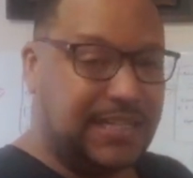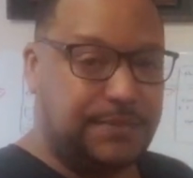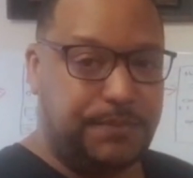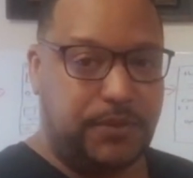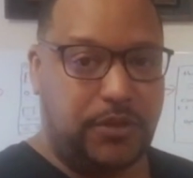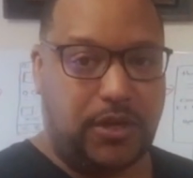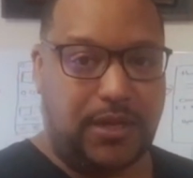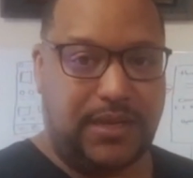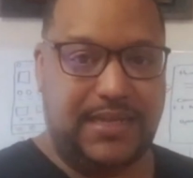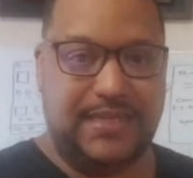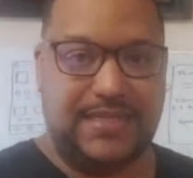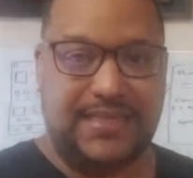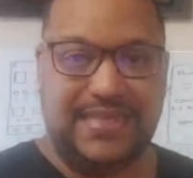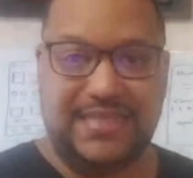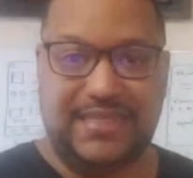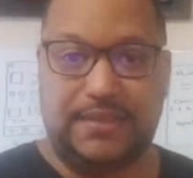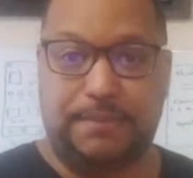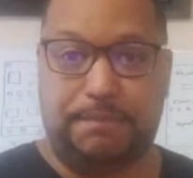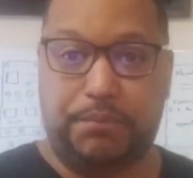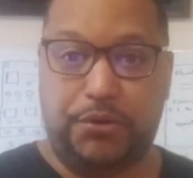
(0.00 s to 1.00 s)
but not least
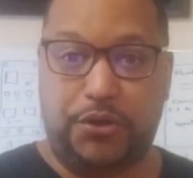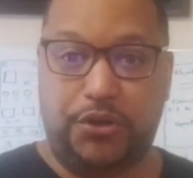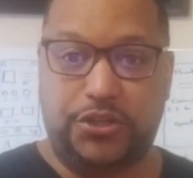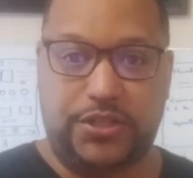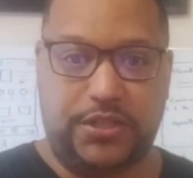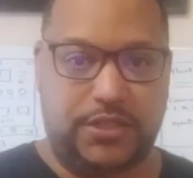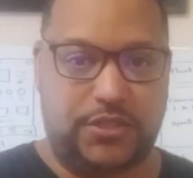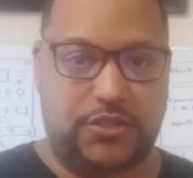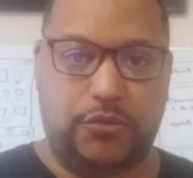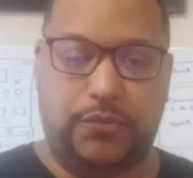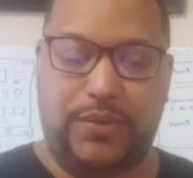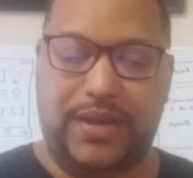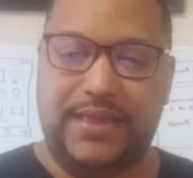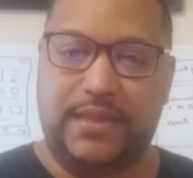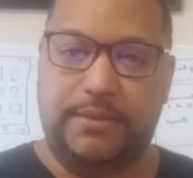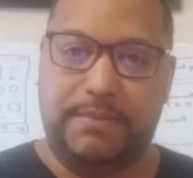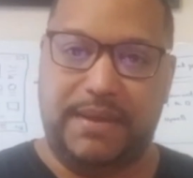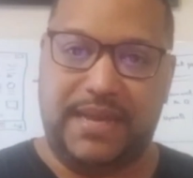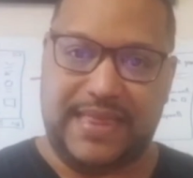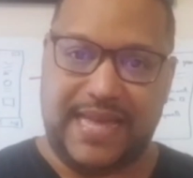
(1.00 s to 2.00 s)
is the purchase. So when they
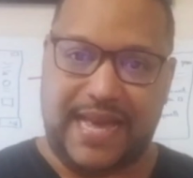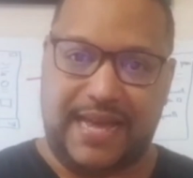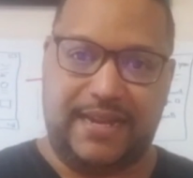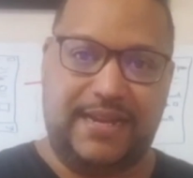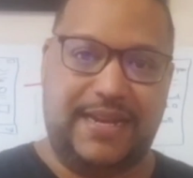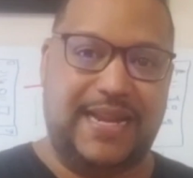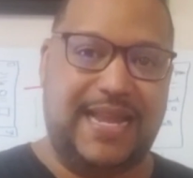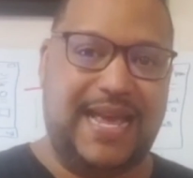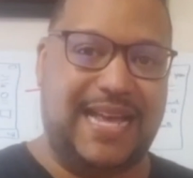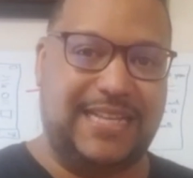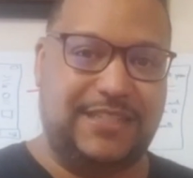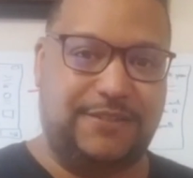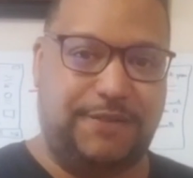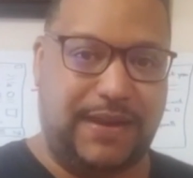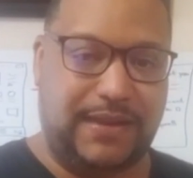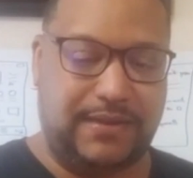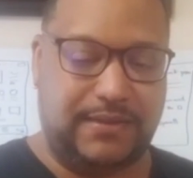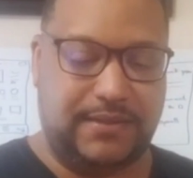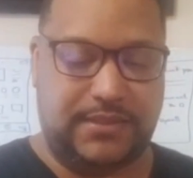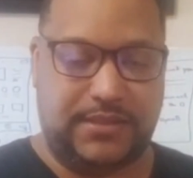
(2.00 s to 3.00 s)
make that last
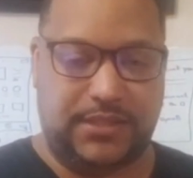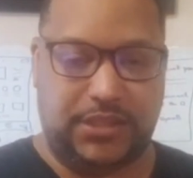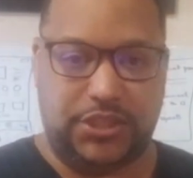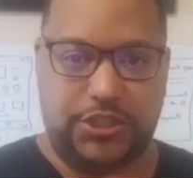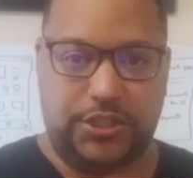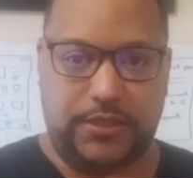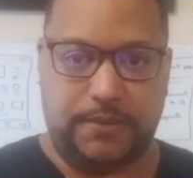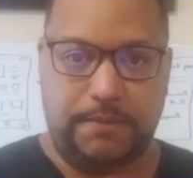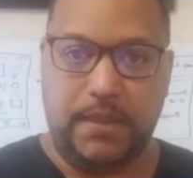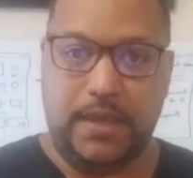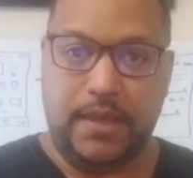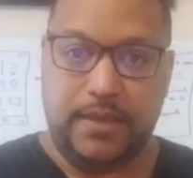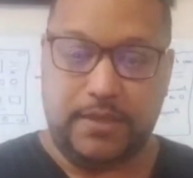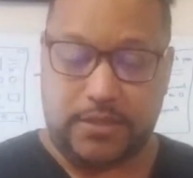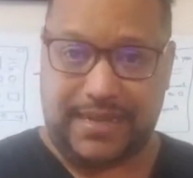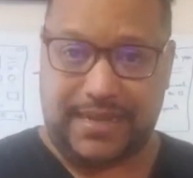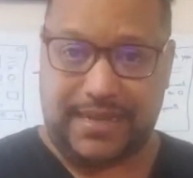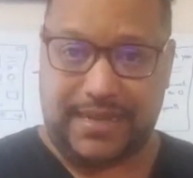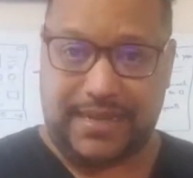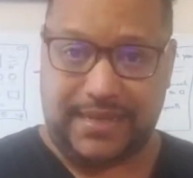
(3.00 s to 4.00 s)
final decision
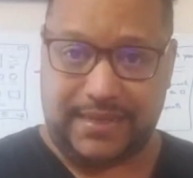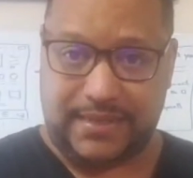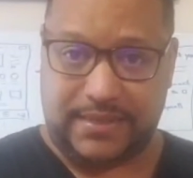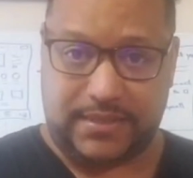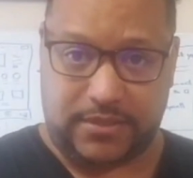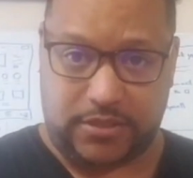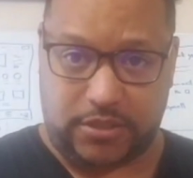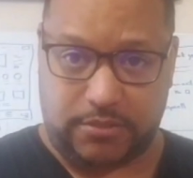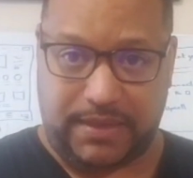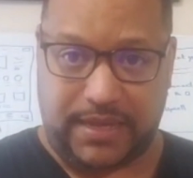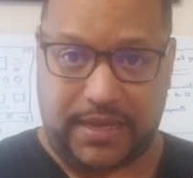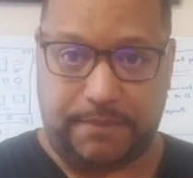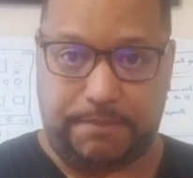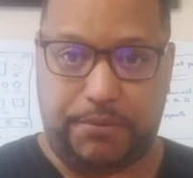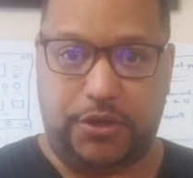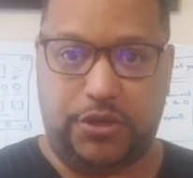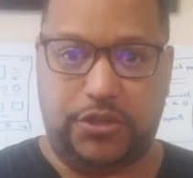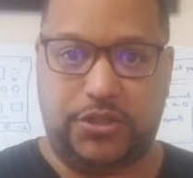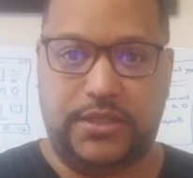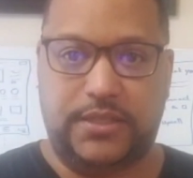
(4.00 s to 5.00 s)
to make a
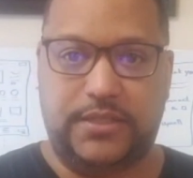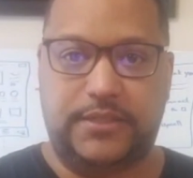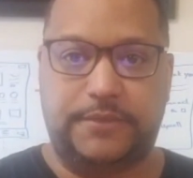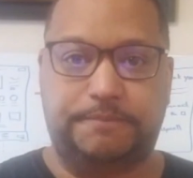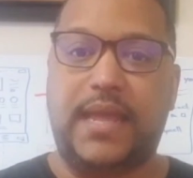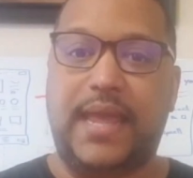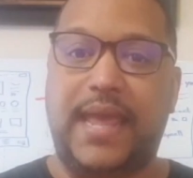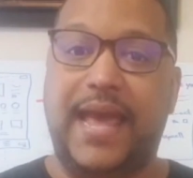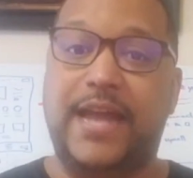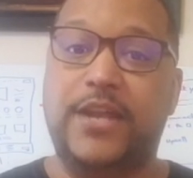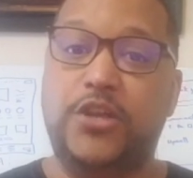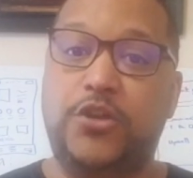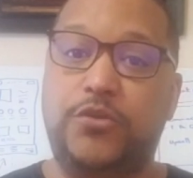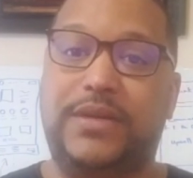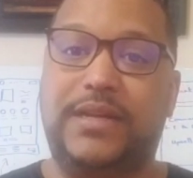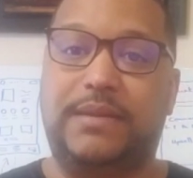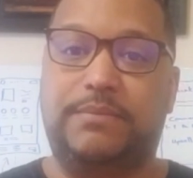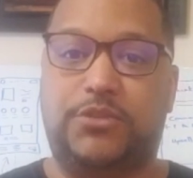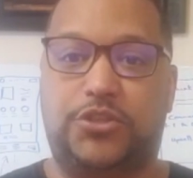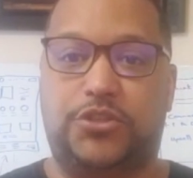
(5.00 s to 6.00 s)
purchase, and you want
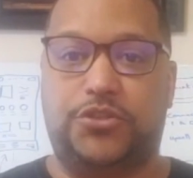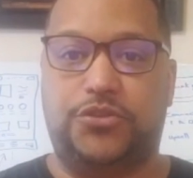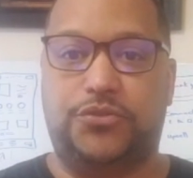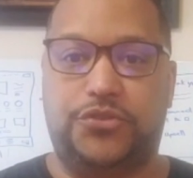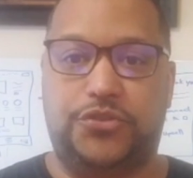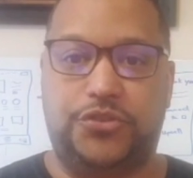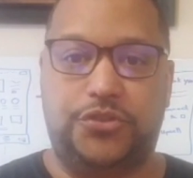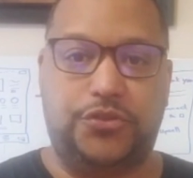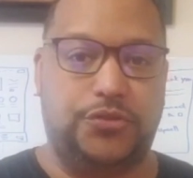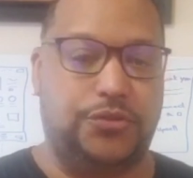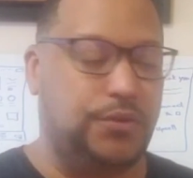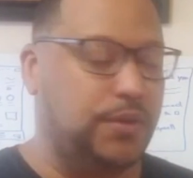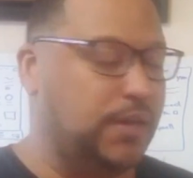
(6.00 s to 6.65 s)
them to choose you,